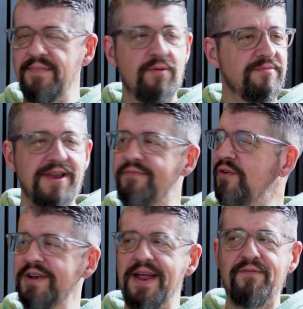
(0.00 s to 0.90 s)
Nope,
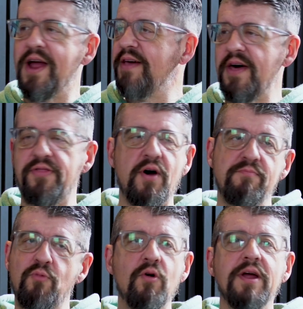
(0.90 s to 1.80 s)
never had. I thought
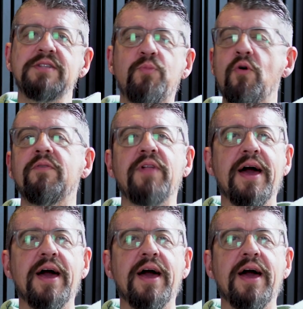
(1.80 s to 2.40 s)
more. It's more of